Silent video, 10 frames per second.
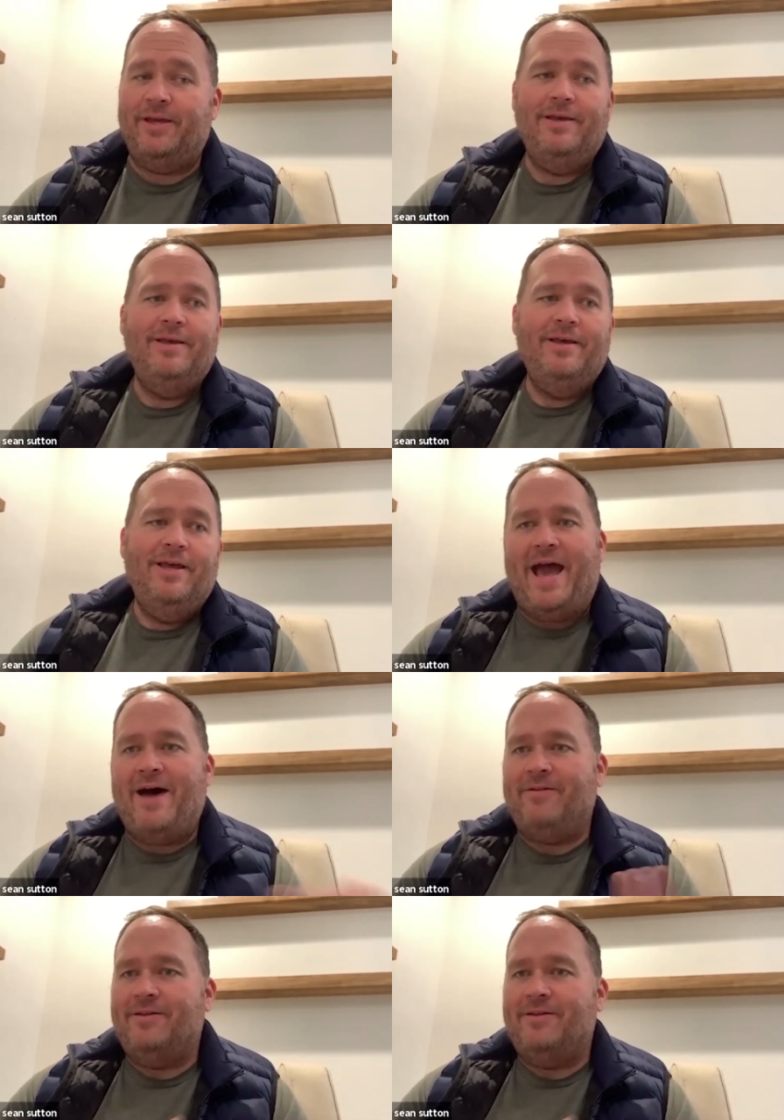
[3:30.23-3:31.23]
I think. You're
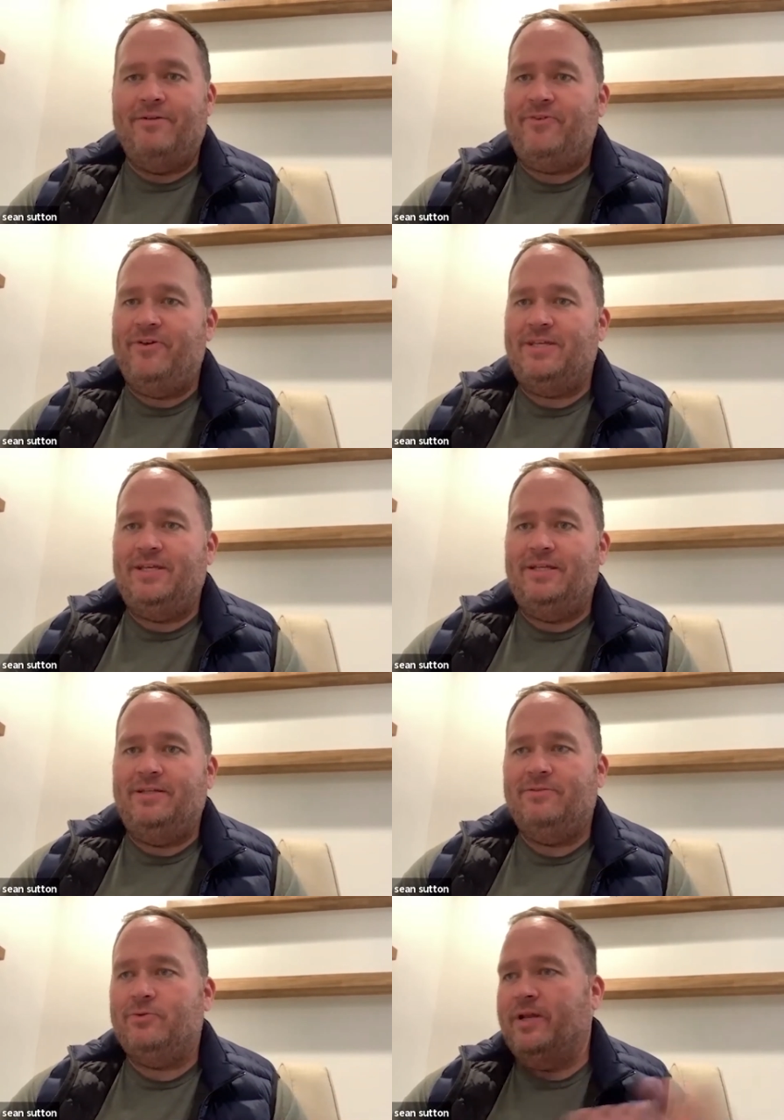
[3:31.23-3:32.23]
in and out in
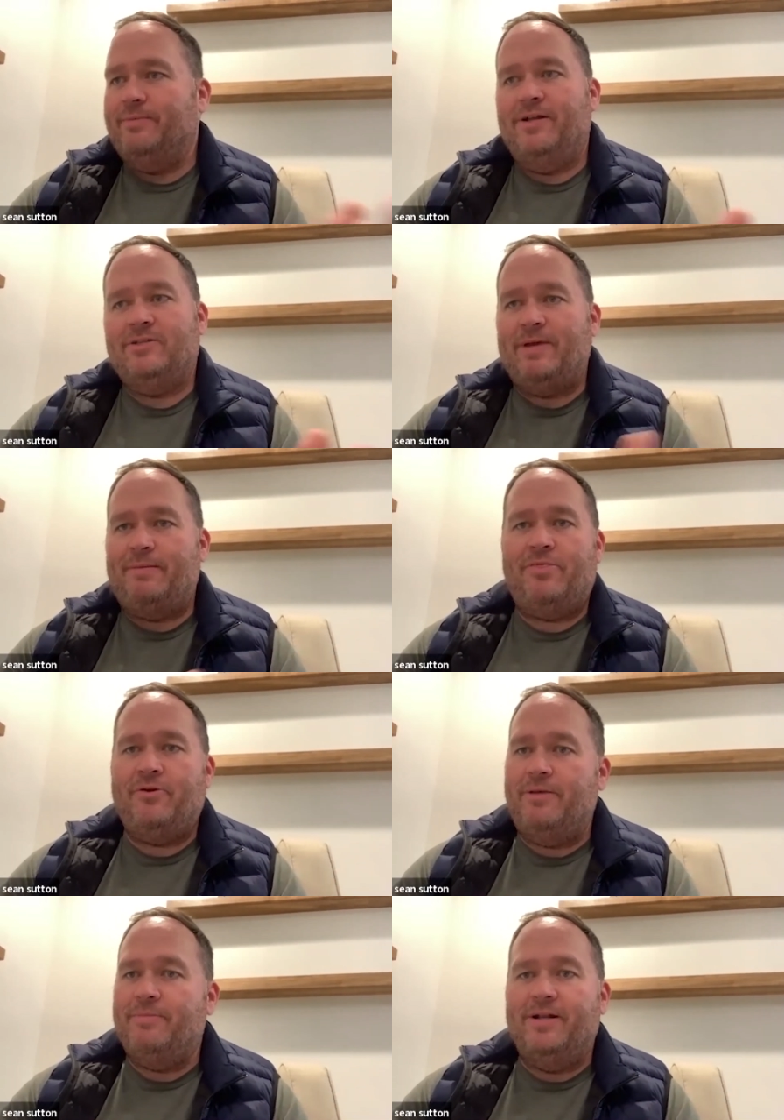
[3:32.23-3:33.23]
fifteen, twenty minutes,
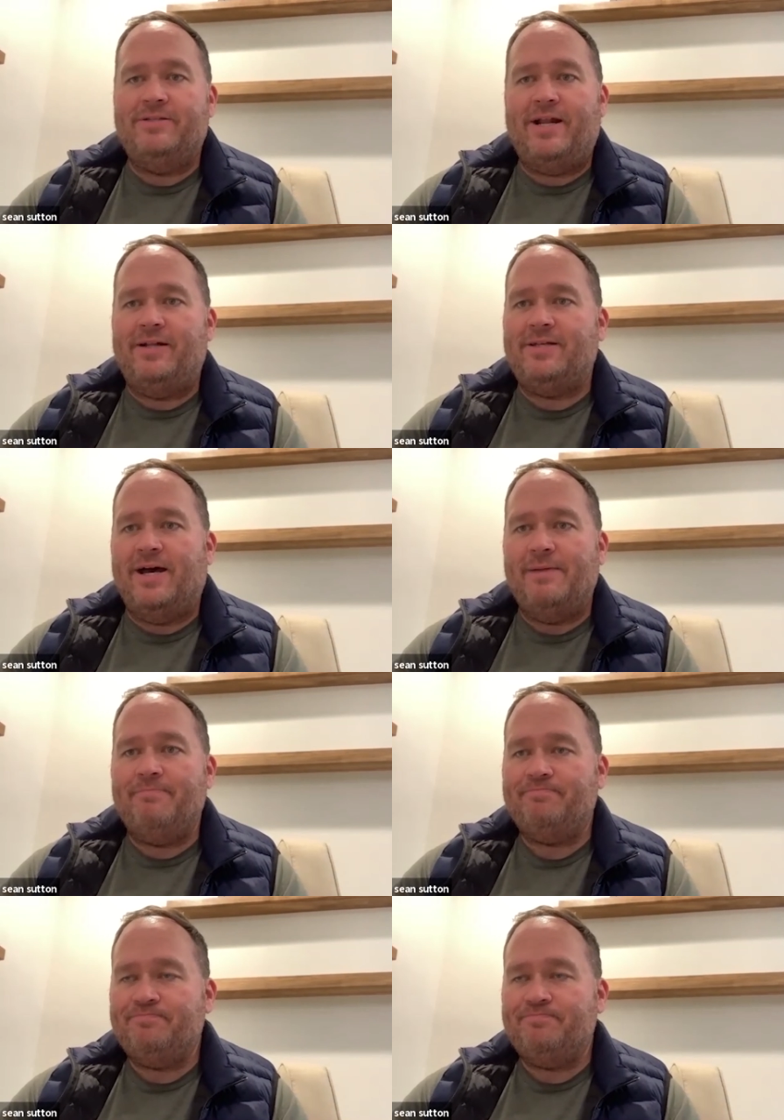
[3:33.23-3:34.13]
maybe thirty minutes at a time.